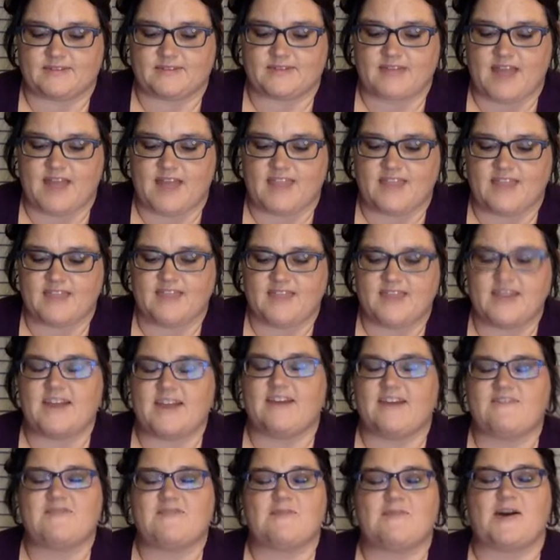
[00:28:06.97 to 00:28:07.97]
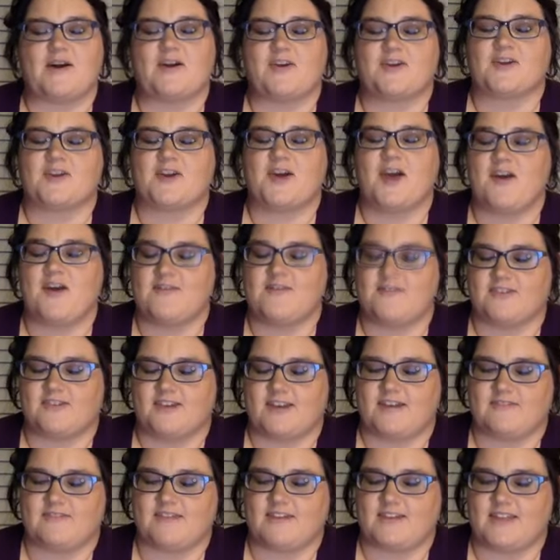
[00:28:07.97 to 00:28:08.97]
I think I've about covered
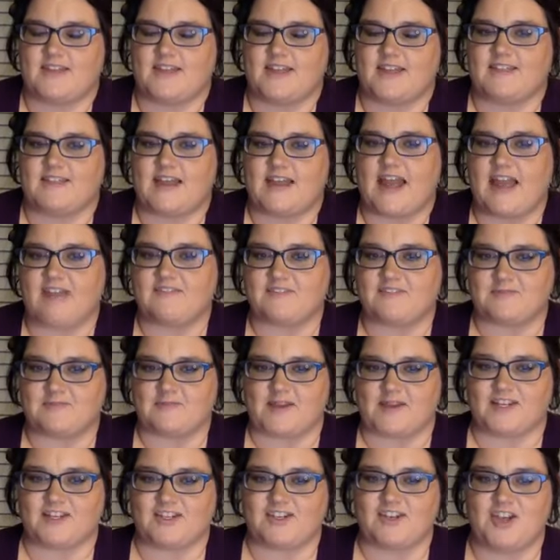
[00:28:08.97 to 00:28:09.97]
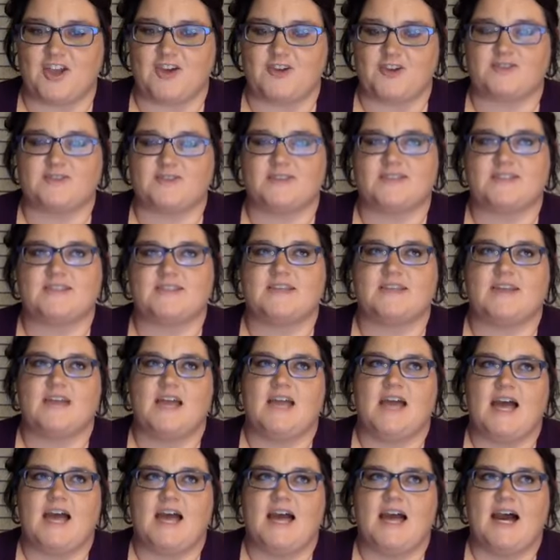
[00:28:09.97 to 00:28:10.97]
everything that I have on my notes.
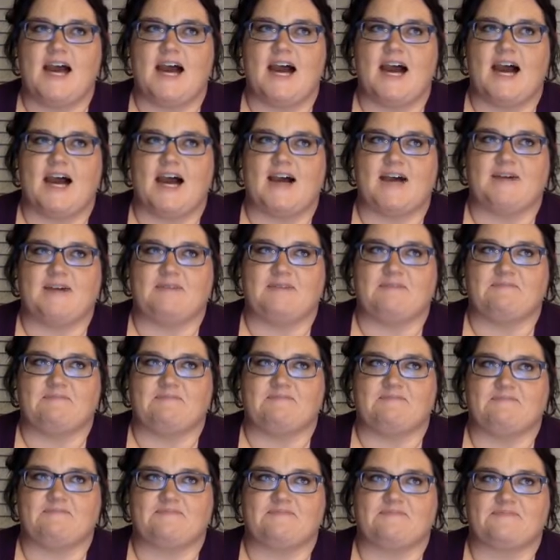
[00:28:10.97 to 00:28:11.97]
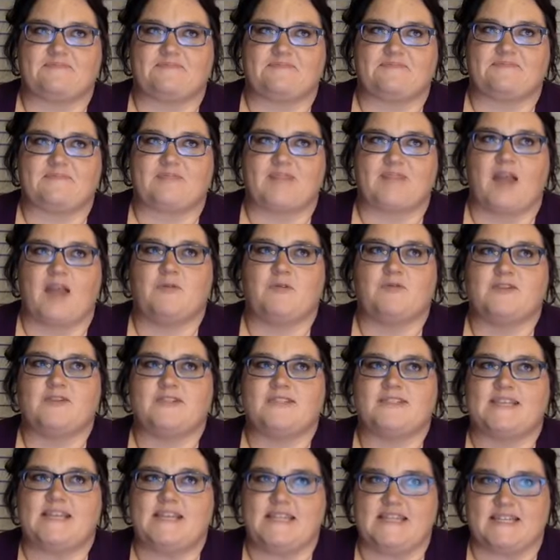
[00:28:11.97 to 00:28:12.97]
Um, I will
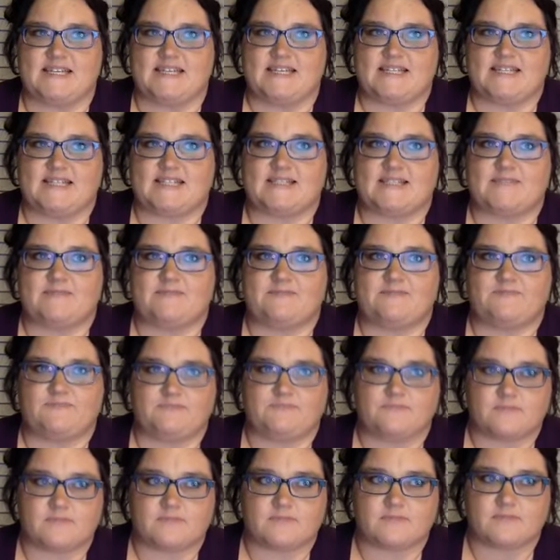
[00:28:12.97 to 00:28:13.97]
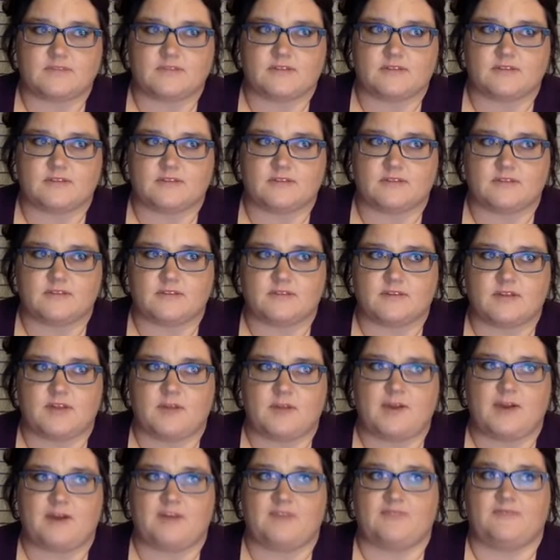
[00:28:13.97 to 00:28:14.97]
say this
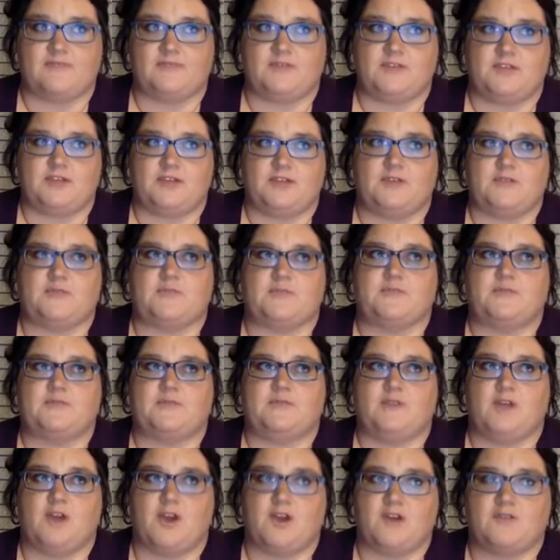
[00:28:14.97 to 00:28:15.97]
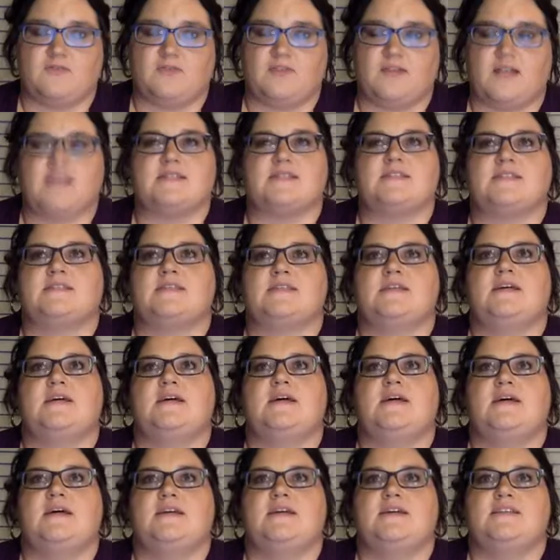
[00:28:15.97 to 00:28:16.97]
about, you know, long flights.
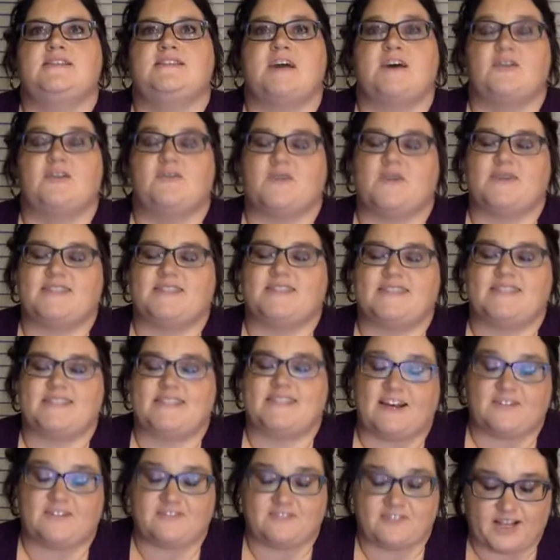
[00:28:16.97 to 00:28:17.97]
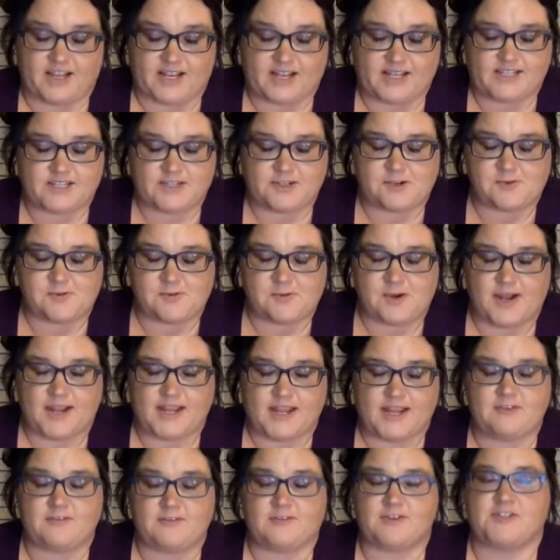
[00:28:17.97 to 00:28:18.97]
Southwest is now flying to
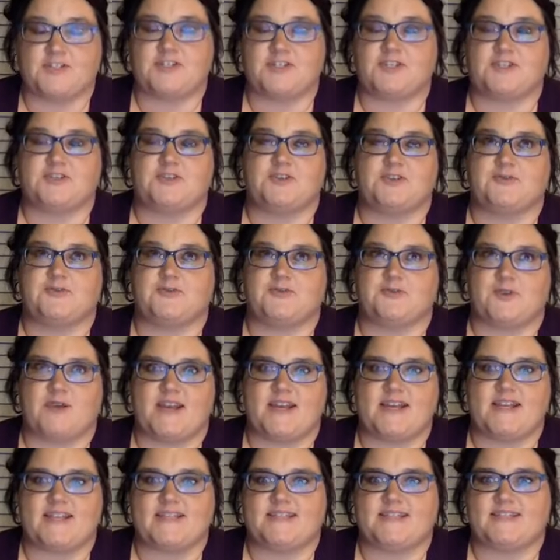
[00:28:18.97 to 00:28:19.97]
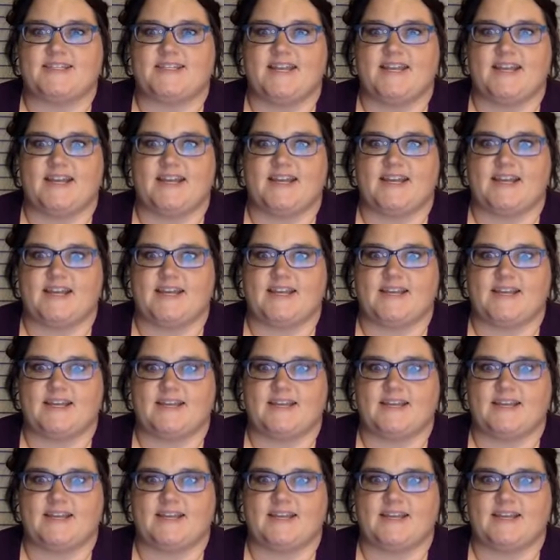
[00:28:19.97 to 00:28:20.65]
Hawaii, which is great, and I'm